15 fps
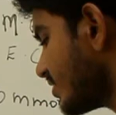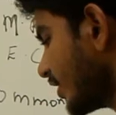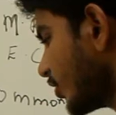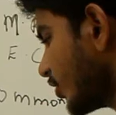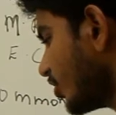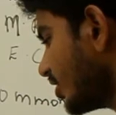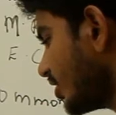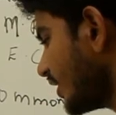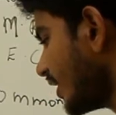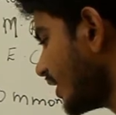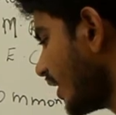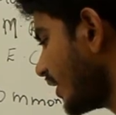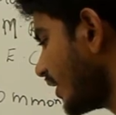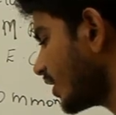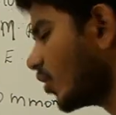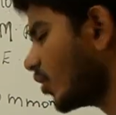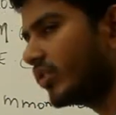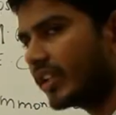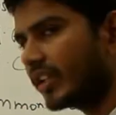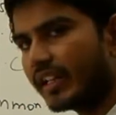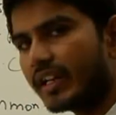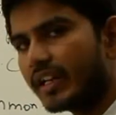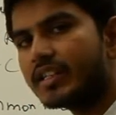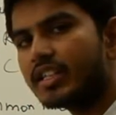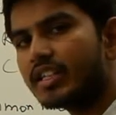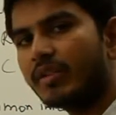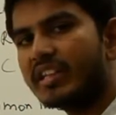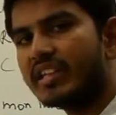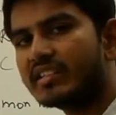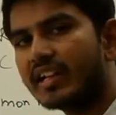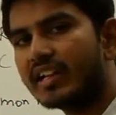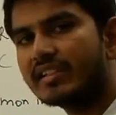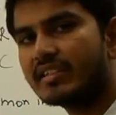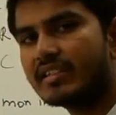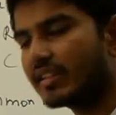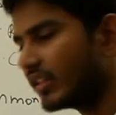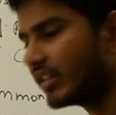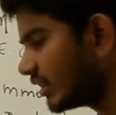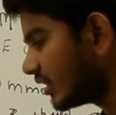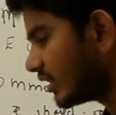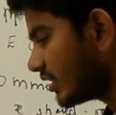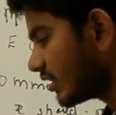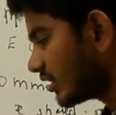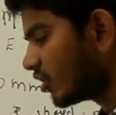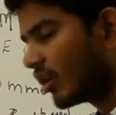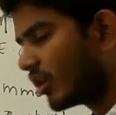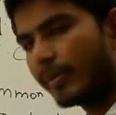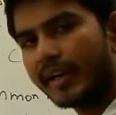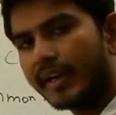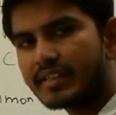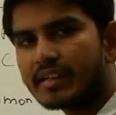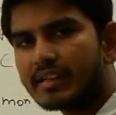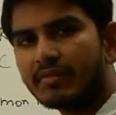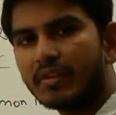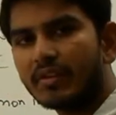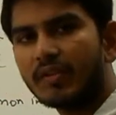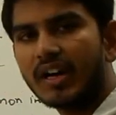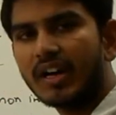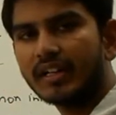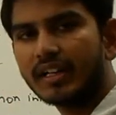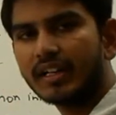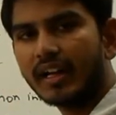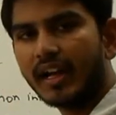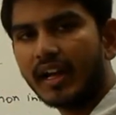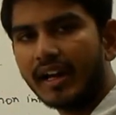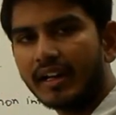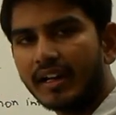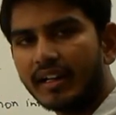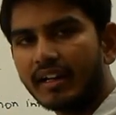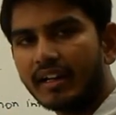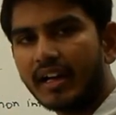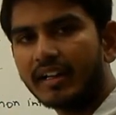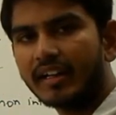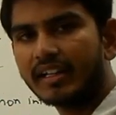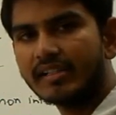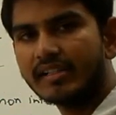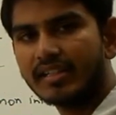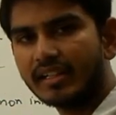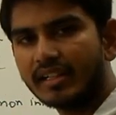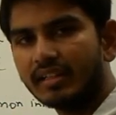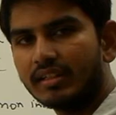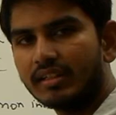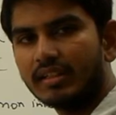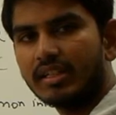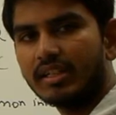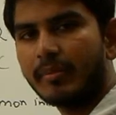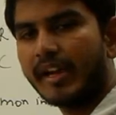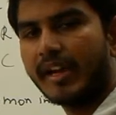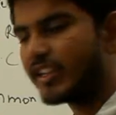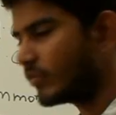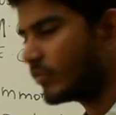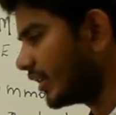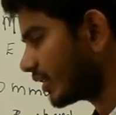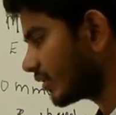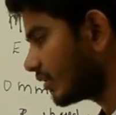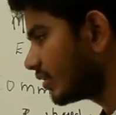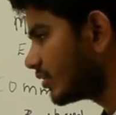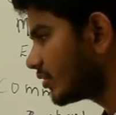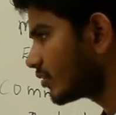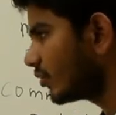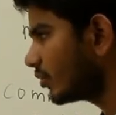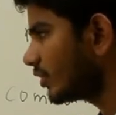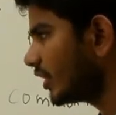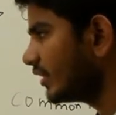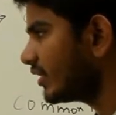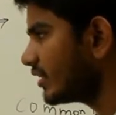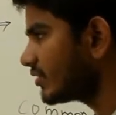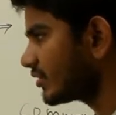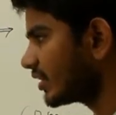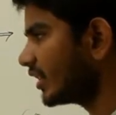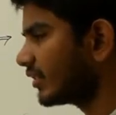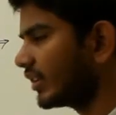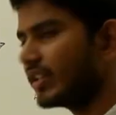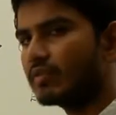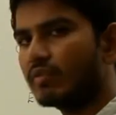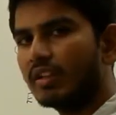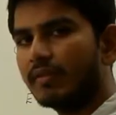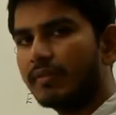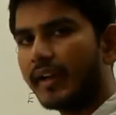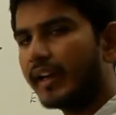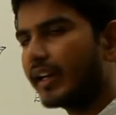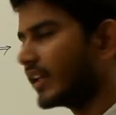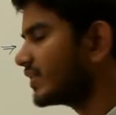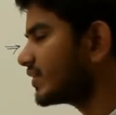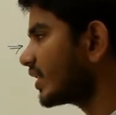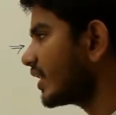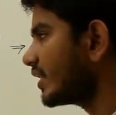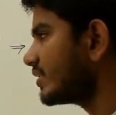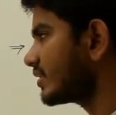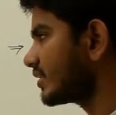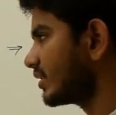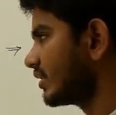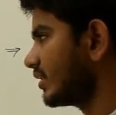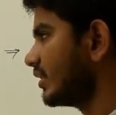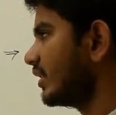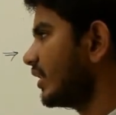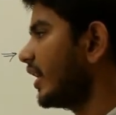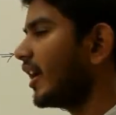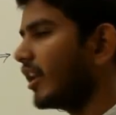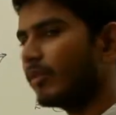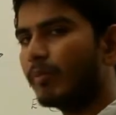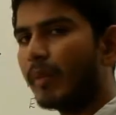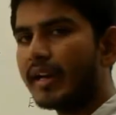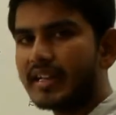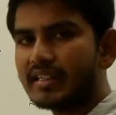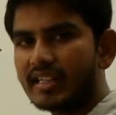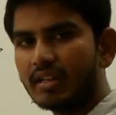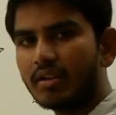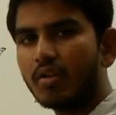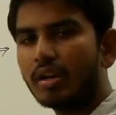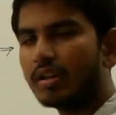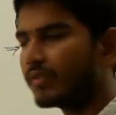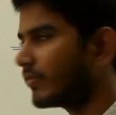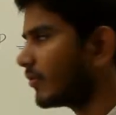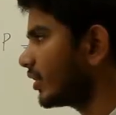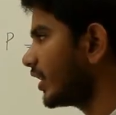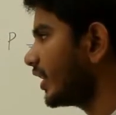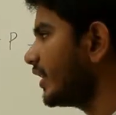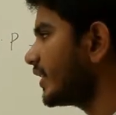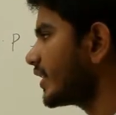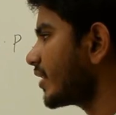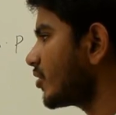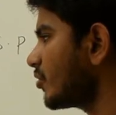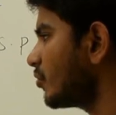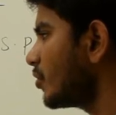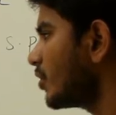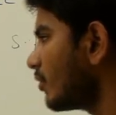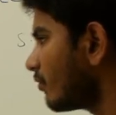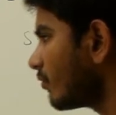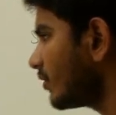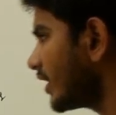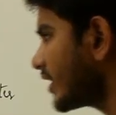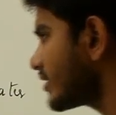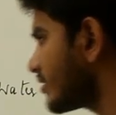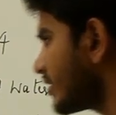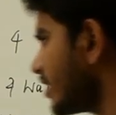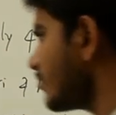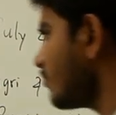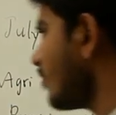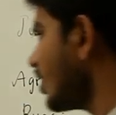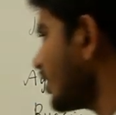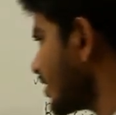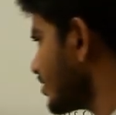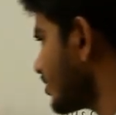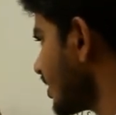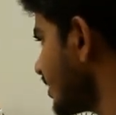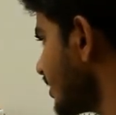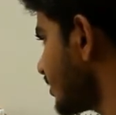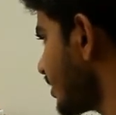security and counter-terrorism, Israel's cooperation for water and agriculture management. So in these three things we will find Israel's help matters a lot for India. Now let us see what Israel